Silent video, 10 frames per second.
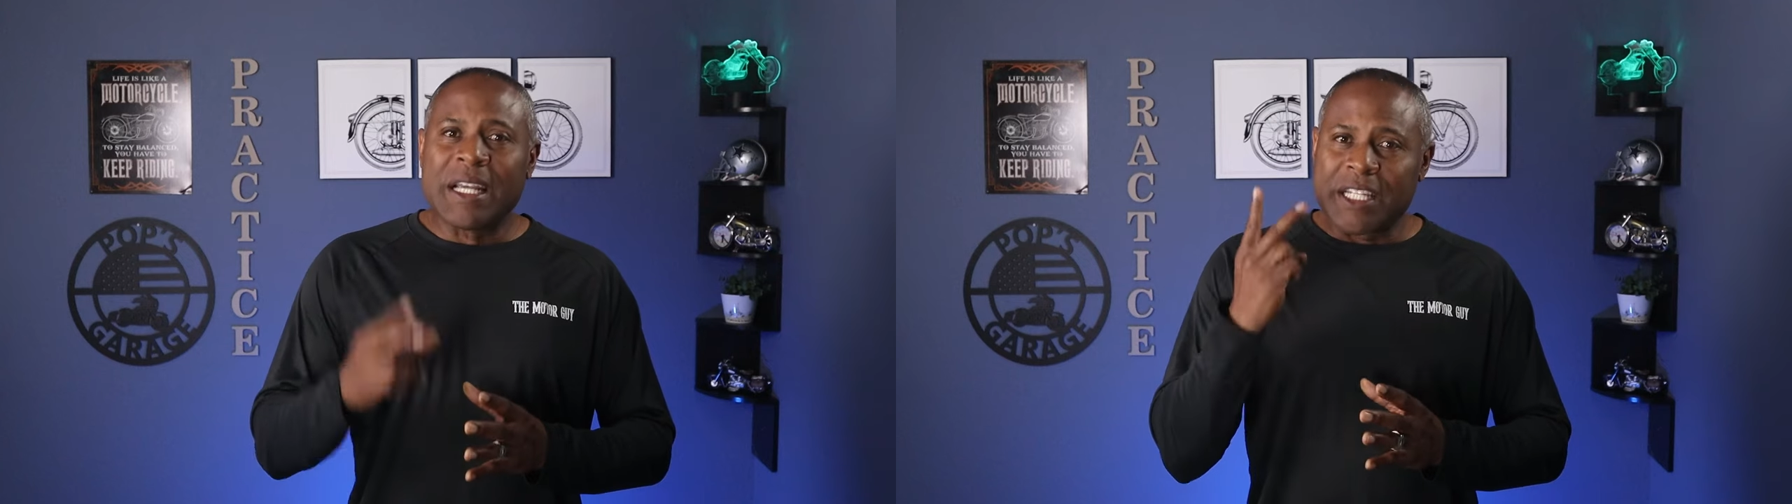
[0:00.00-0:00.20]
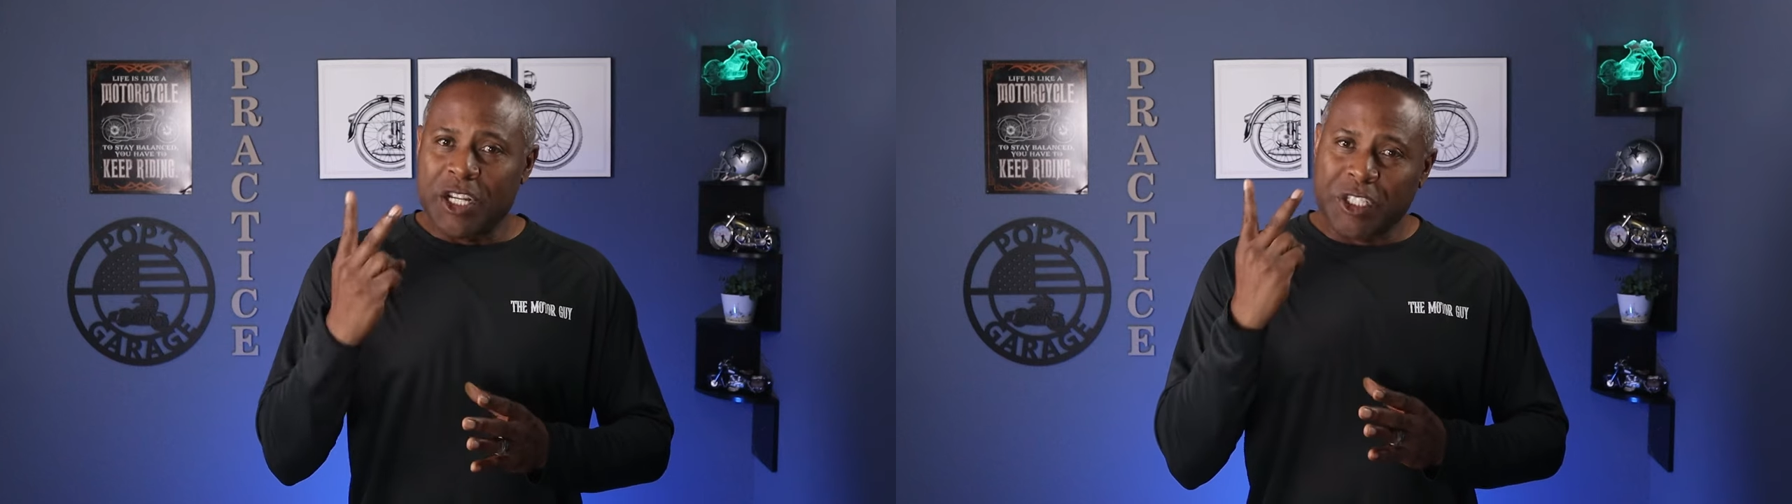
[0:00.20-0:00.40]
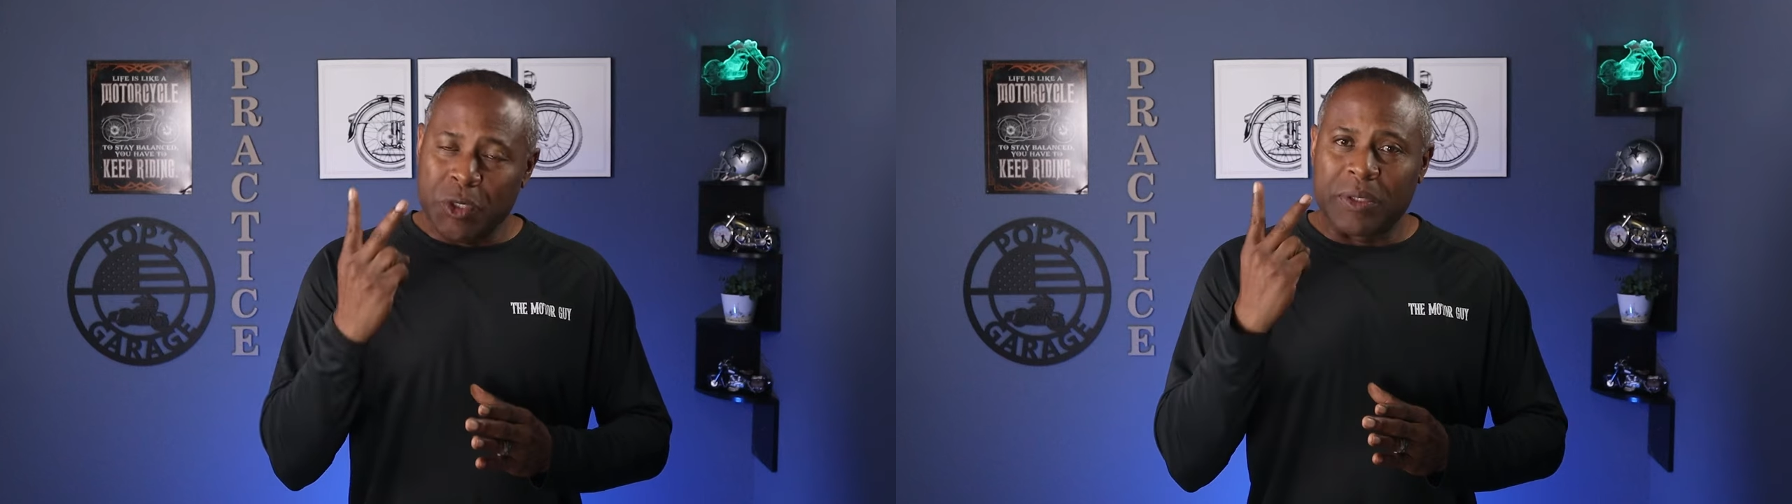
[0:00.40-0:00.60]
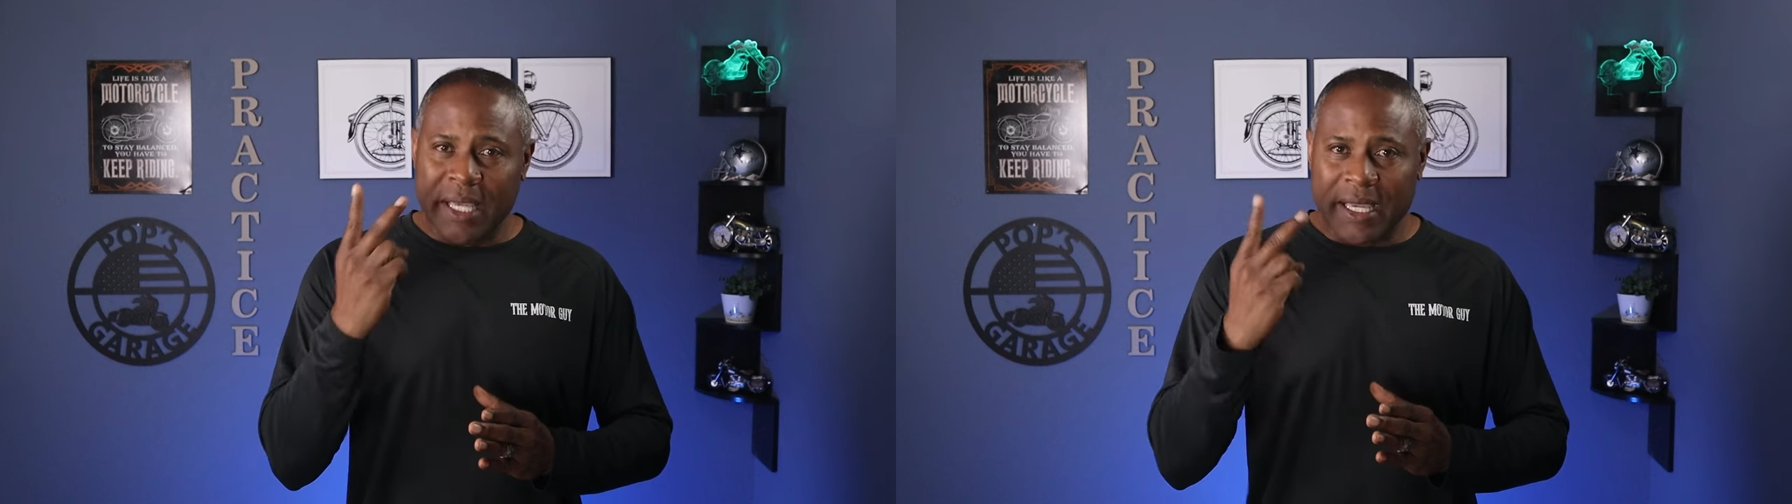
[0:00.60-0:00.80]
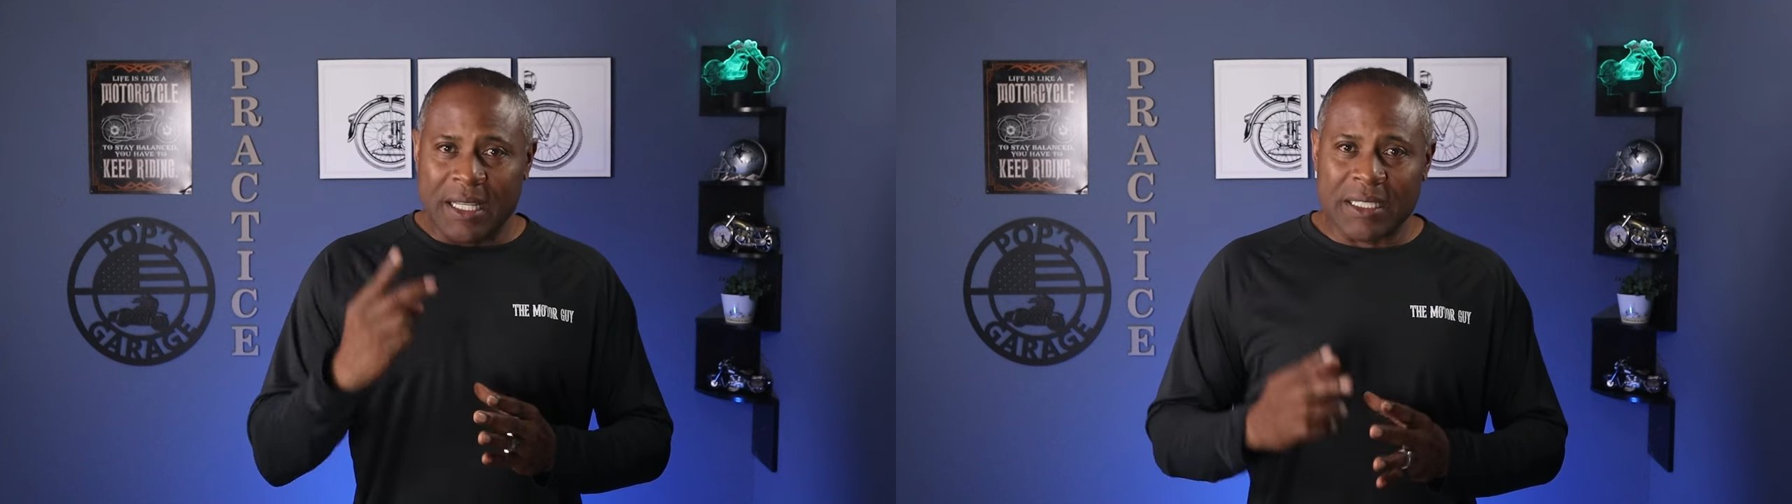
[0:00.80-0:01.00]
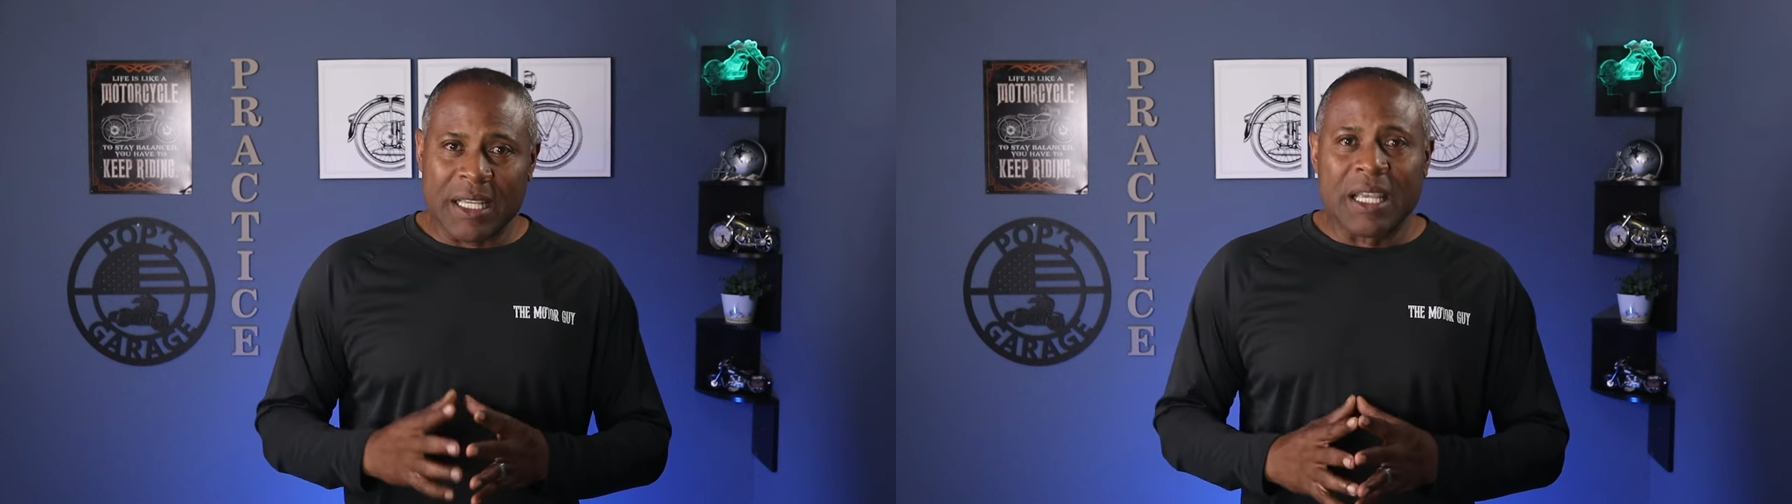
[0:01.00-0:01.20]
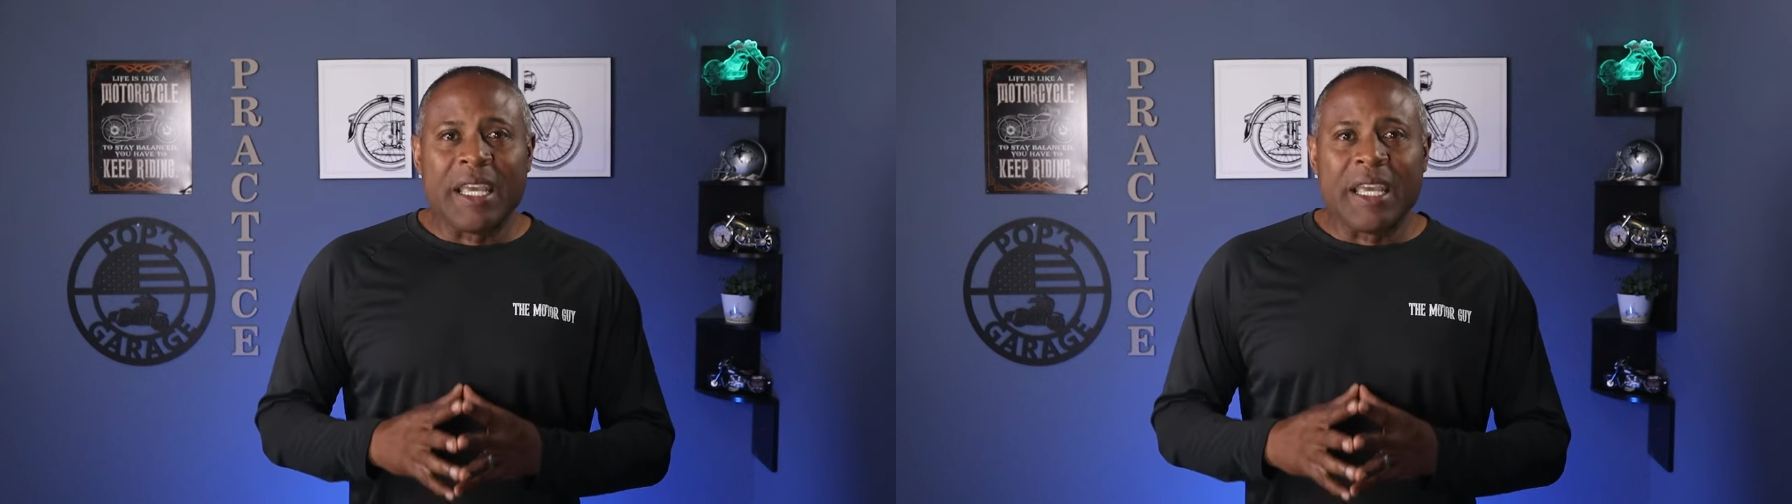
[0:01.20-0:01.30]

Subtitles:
it does two things.